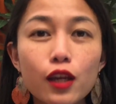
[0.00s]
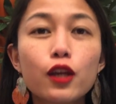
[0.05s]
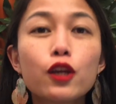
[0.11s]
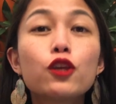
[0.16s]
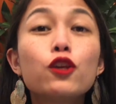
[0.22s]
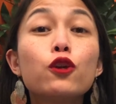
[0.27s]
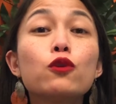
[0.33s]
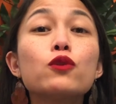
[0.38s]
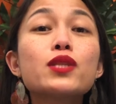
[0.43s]

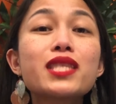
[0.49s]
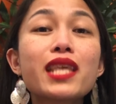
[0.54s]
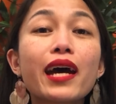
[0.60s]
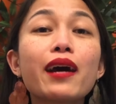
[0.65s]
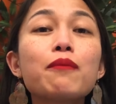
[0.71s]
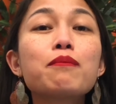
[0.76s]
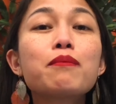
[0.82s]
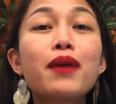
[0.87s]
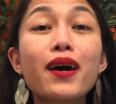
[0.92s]
Use
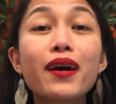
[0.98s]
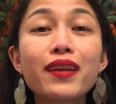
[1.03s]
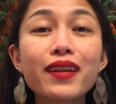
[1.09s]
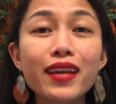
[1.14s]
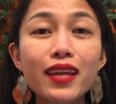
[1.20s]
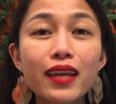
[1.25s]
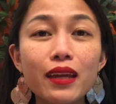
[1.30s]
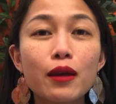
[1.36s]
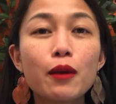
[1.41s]
that
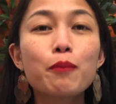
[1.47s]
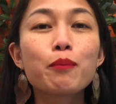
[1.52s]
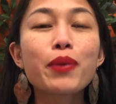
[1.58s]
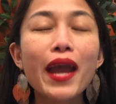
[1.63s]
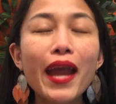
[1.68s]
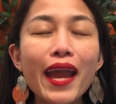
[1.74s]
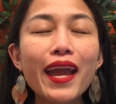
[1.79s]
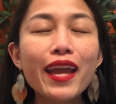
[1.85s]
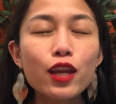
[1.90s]
money.
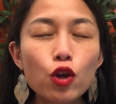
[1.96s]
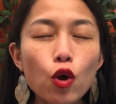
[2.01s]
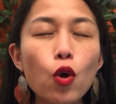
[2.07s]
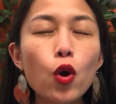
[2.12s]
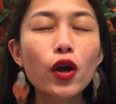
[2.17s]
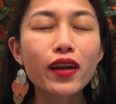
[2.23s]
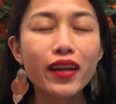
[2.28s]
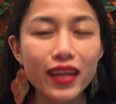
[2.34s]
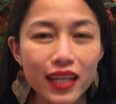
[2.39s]
Pay
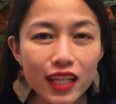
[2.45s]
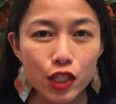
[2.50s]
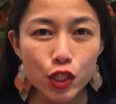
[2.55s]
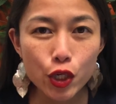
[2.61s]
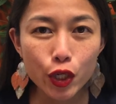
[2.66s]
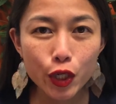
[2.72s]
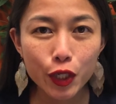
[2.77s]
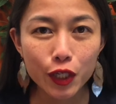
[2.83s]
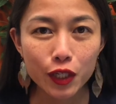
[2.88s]
your
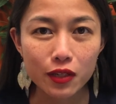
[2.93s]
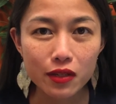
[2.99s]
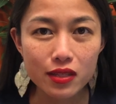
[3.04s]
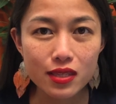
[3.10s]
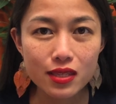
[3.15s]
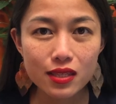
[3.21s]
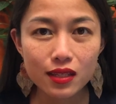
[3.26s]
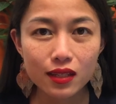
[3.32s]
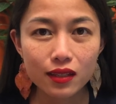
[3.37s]

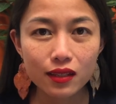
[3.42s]
interns.